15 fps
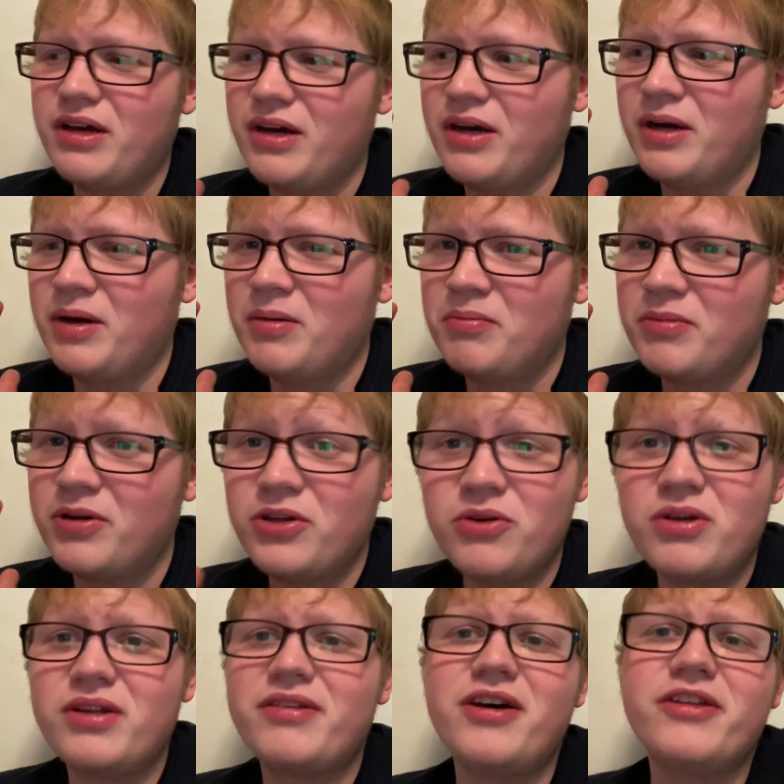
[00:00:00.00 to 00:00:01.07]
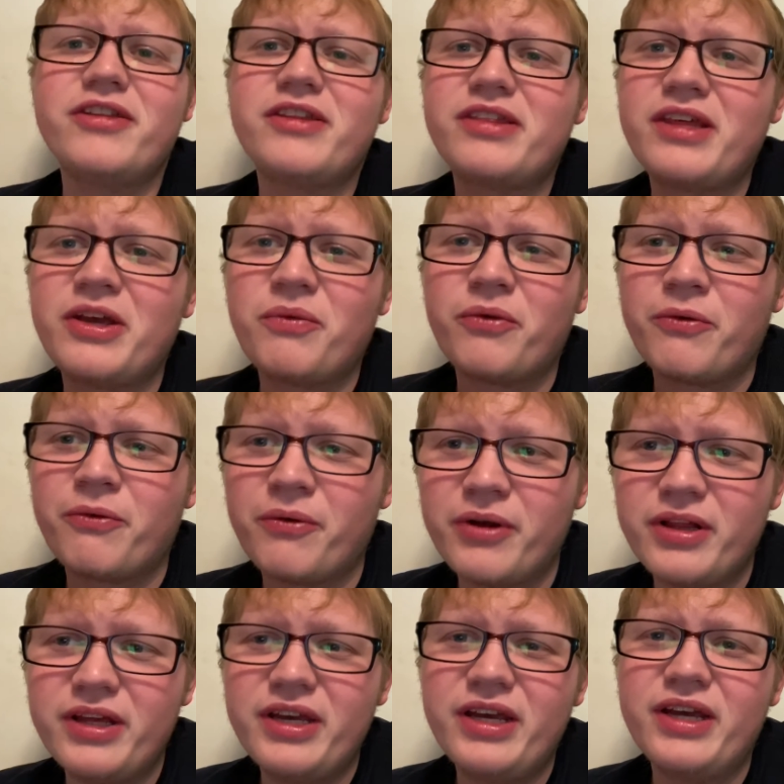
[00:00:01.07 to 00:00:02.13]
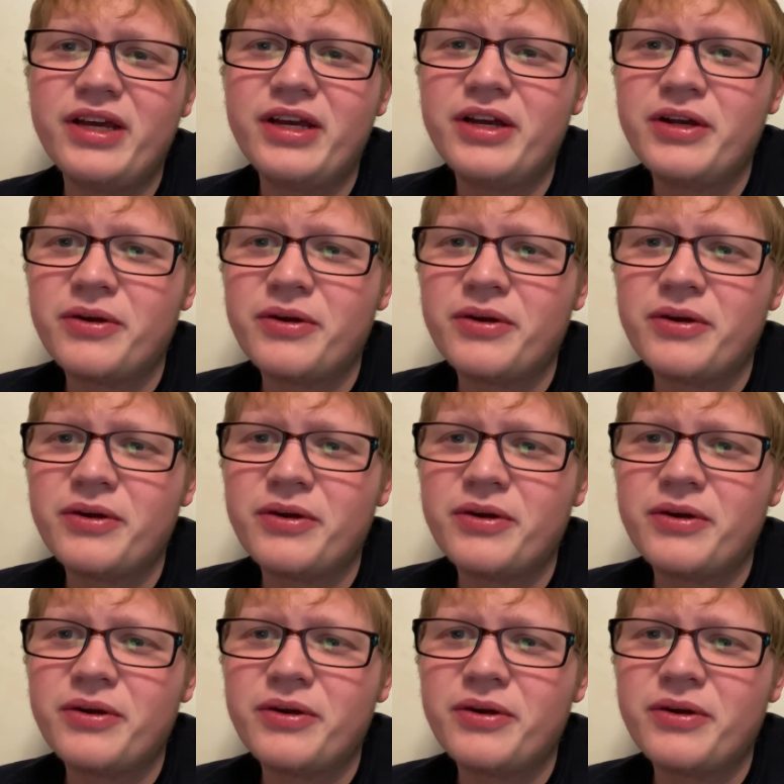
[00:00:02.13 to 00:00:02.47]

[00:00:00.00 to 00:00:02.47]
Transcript: But you could tell that they were really,